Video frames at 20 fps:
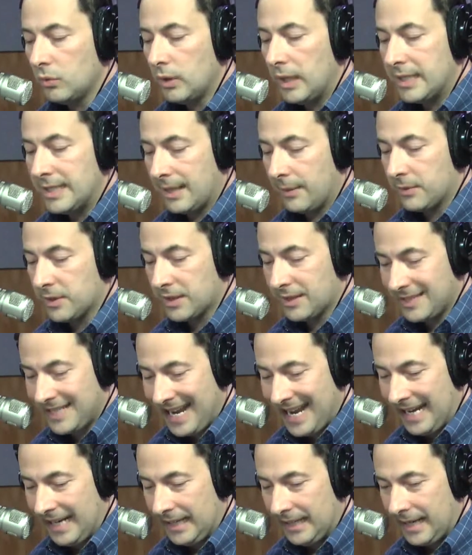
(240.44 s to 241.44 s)
as I was
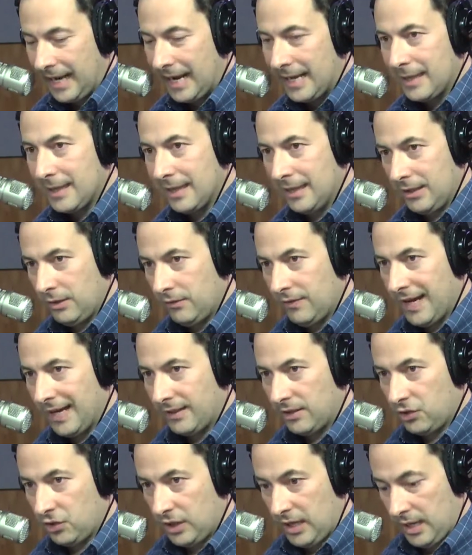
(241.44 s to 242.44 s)
saying, I think you've got
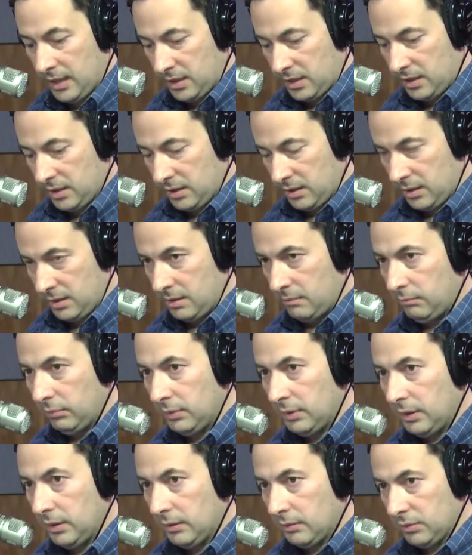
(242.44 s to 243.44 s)
the chance to
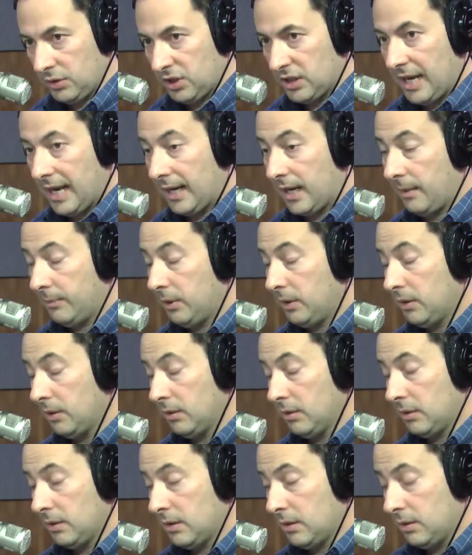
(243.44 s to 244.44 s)
stock up.
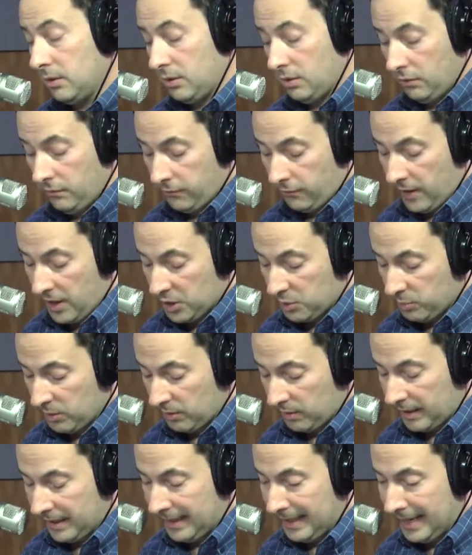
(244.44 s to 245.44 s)
The 2 freshmen
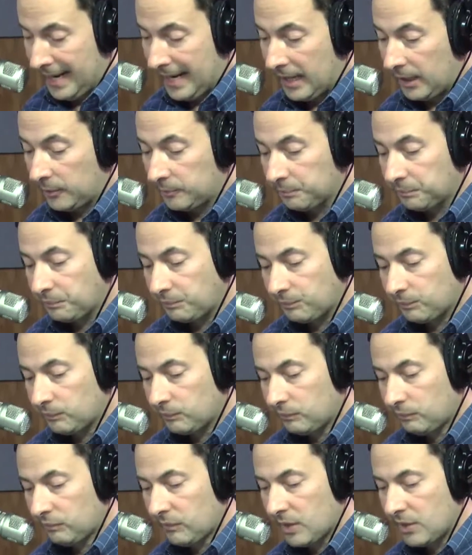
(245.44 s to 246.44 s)
right now,
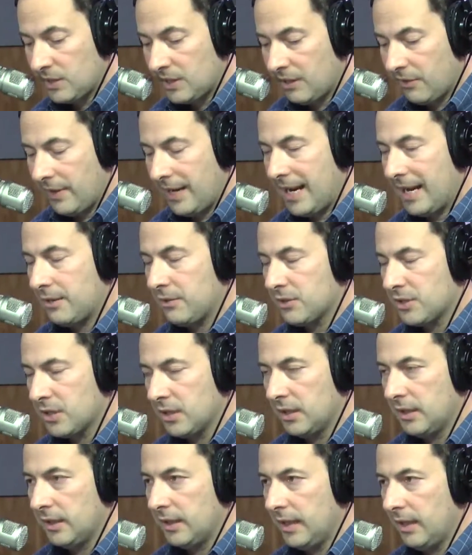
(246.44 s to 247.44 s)
Terry
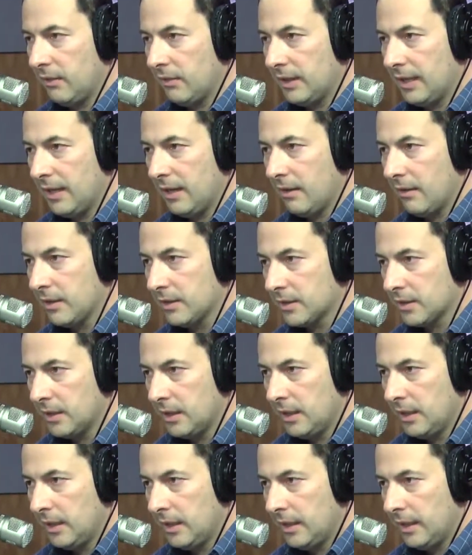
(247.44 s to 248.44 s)
Henderson and Aaron Harris,
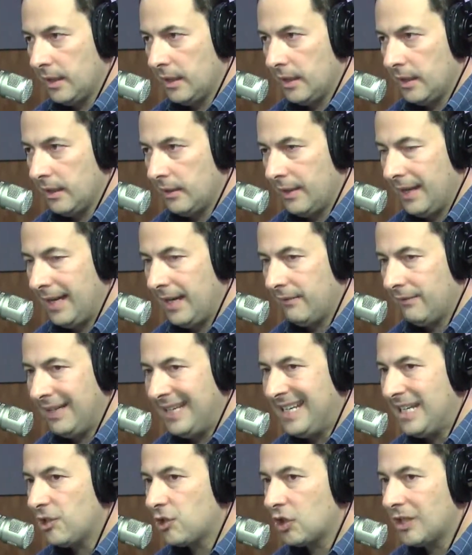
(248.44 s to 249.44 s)
they have
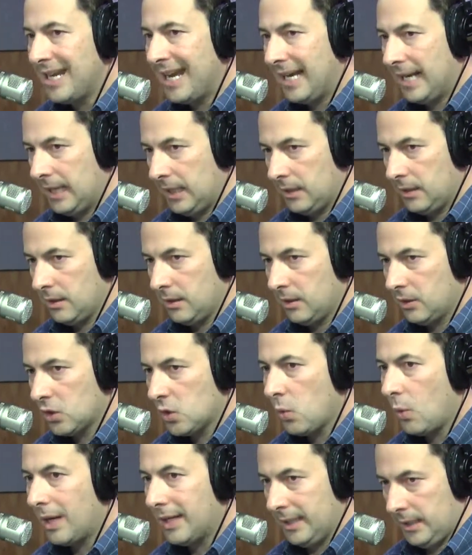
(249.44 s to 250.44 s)
each gained
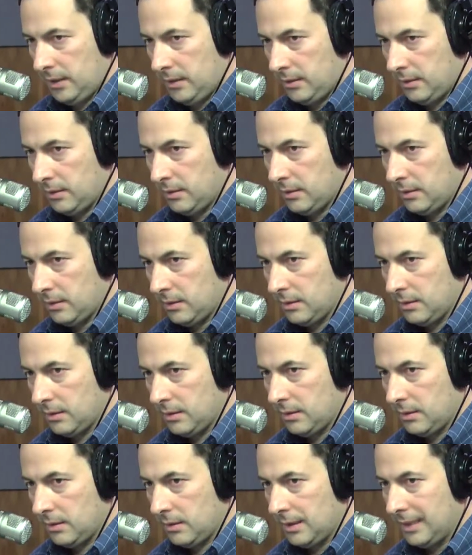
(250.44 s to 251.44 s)
20,
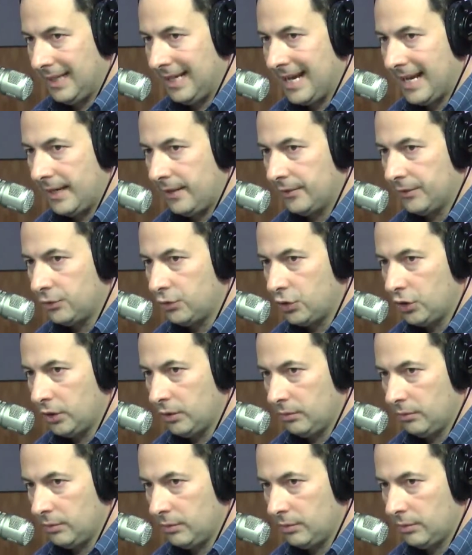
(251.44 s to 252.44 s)
and they got here in
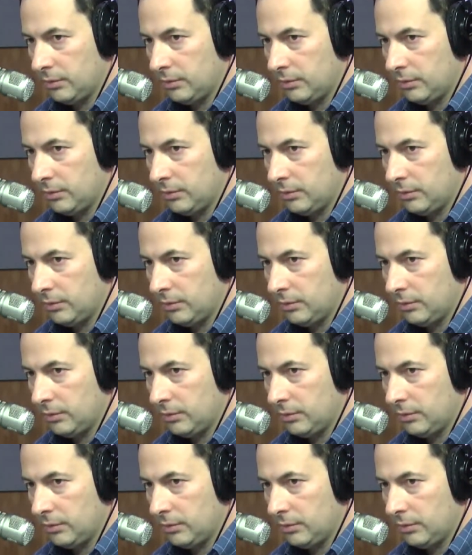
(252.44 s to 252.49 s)
June.